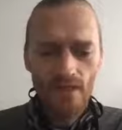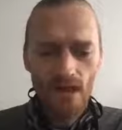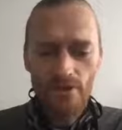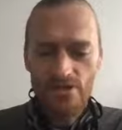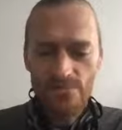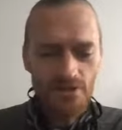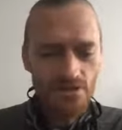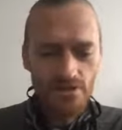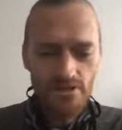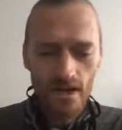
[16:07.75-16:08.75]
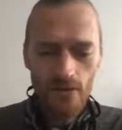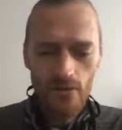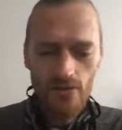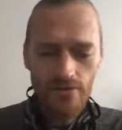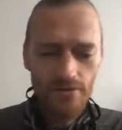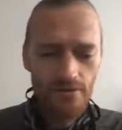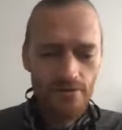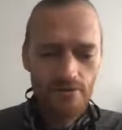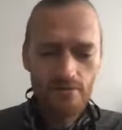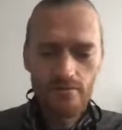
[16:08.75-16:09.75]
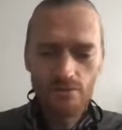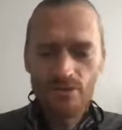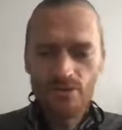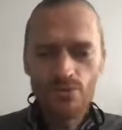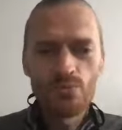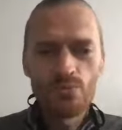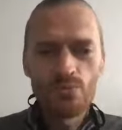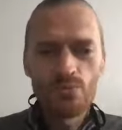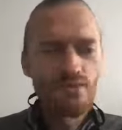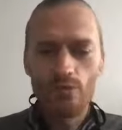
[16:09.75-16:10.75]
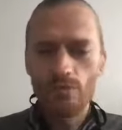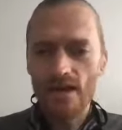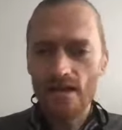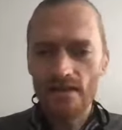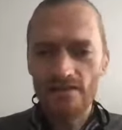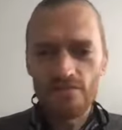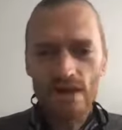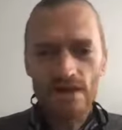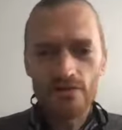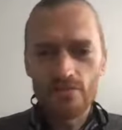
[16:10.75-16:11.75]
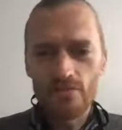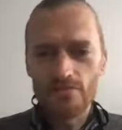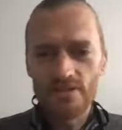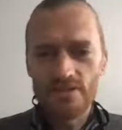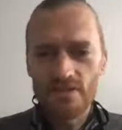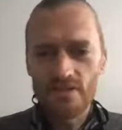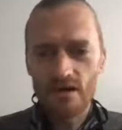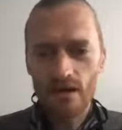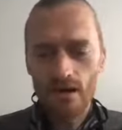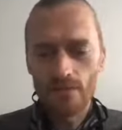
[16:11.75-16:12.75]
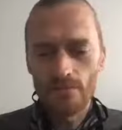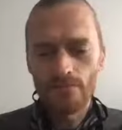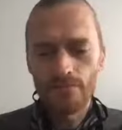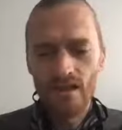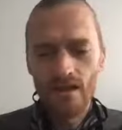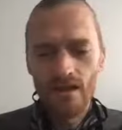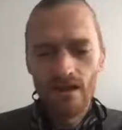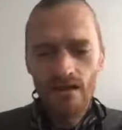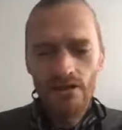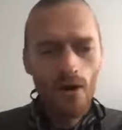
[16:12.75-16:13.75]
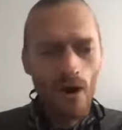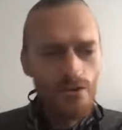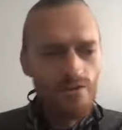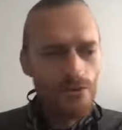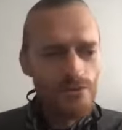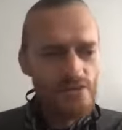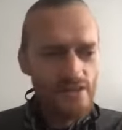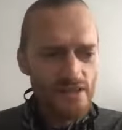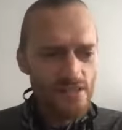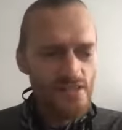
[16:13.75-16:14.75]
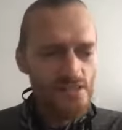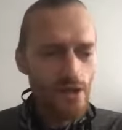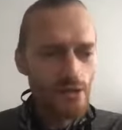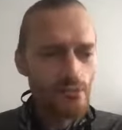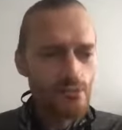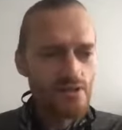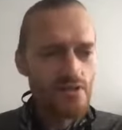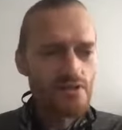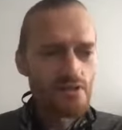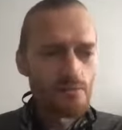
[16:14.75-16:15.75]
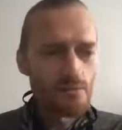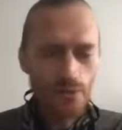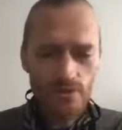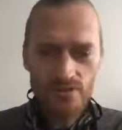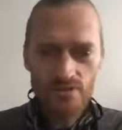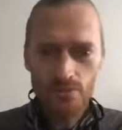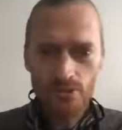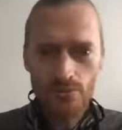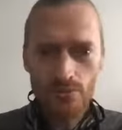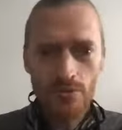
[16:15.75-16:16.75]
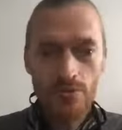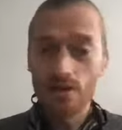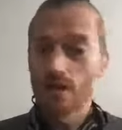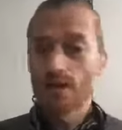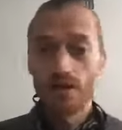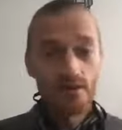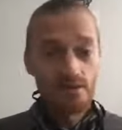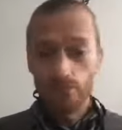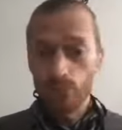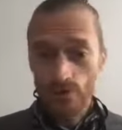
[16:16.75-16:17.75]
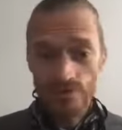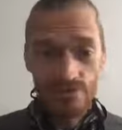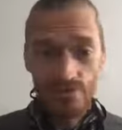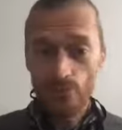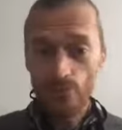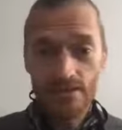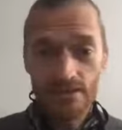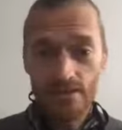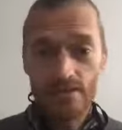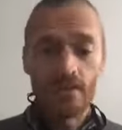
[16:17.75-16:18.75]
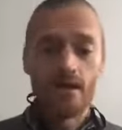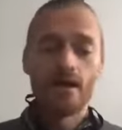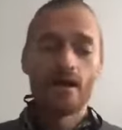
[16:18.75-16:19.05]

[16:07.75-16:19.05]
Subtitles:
Especially now with the Me Too movement and the Black Lives Matter movement, all of those things are really important to people, important to community.